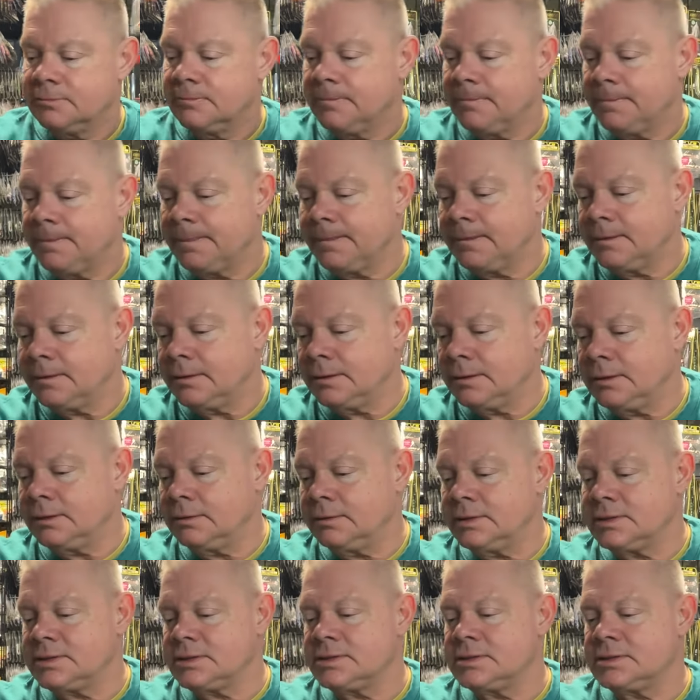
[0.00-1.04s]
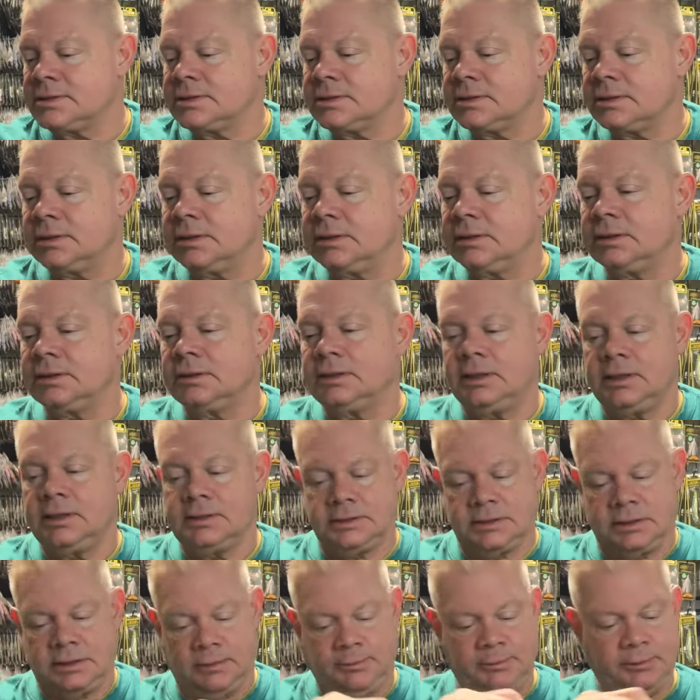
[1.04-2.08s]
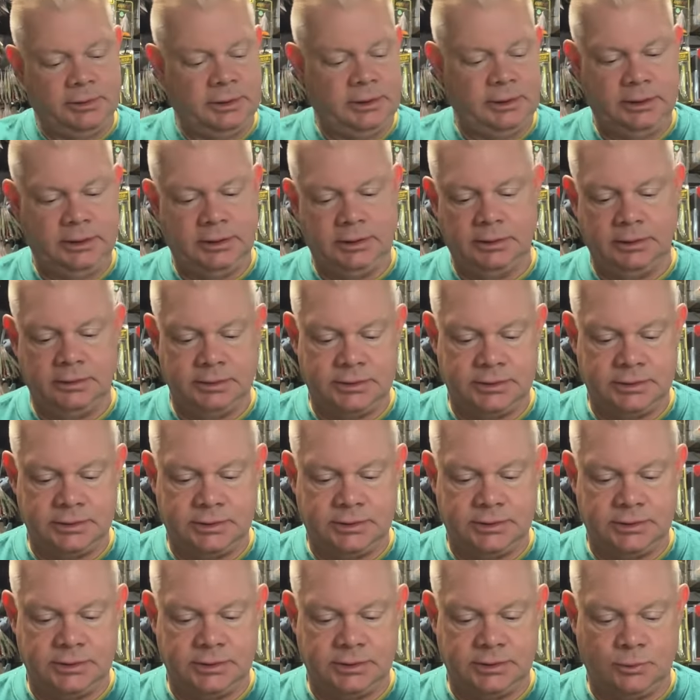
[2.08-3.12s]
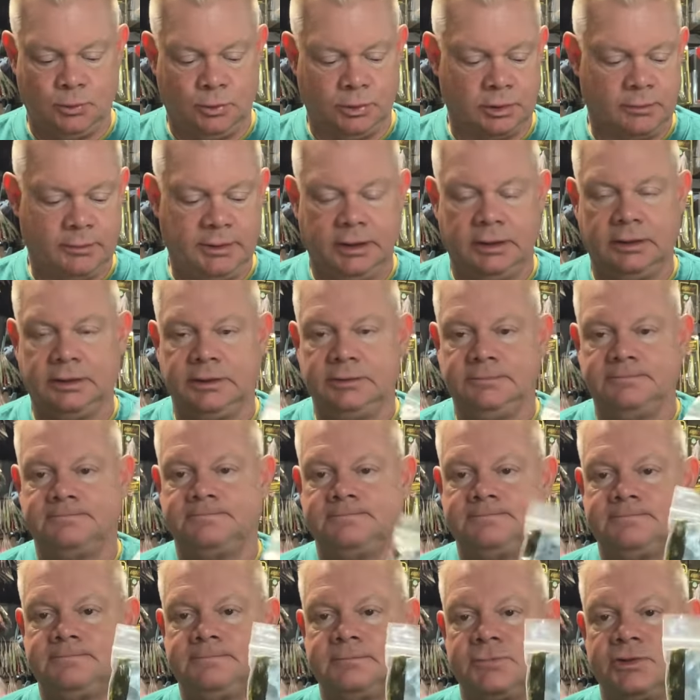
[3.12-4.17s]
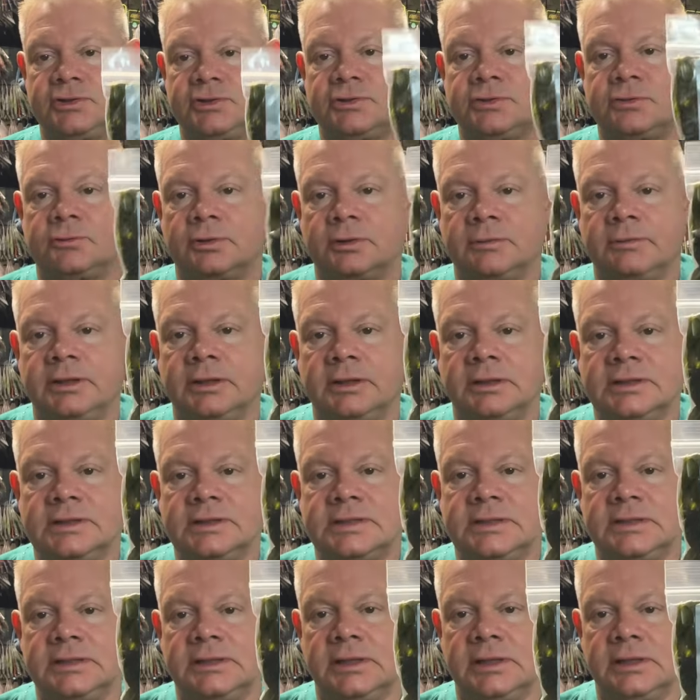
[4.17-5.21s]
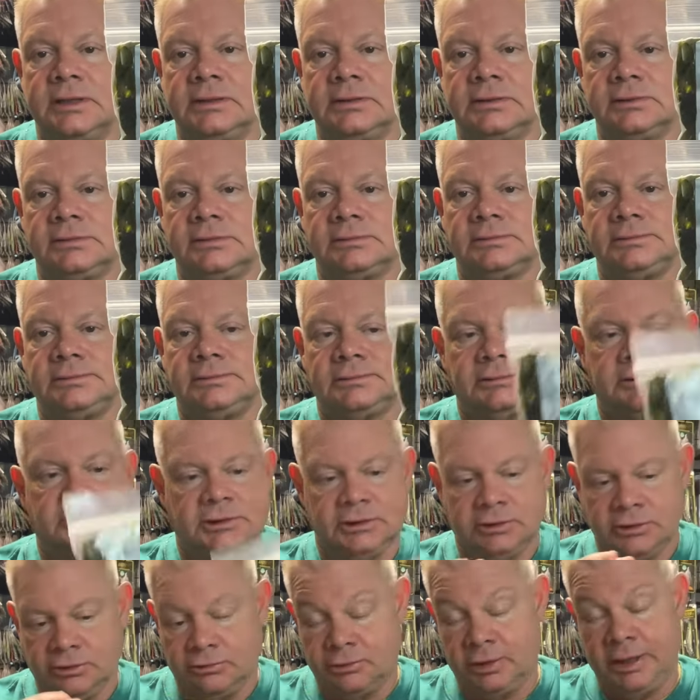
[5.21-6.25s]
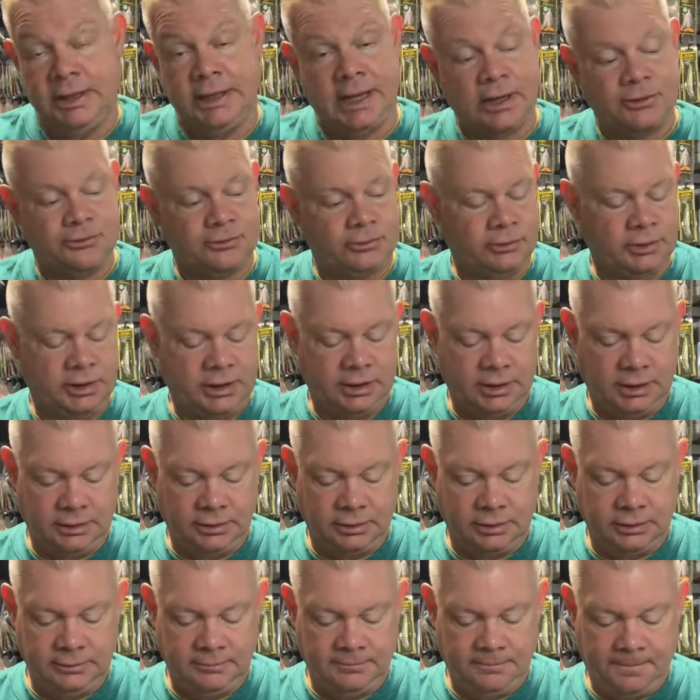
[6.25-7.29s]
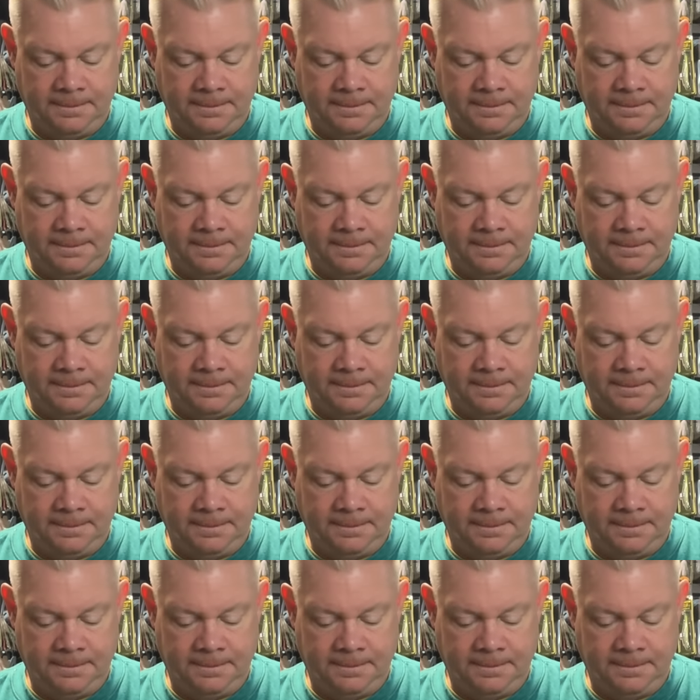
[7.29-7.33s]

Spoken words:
Let's see, last couple here. This is just watermelon, just your watermelon seed color. Great natural color.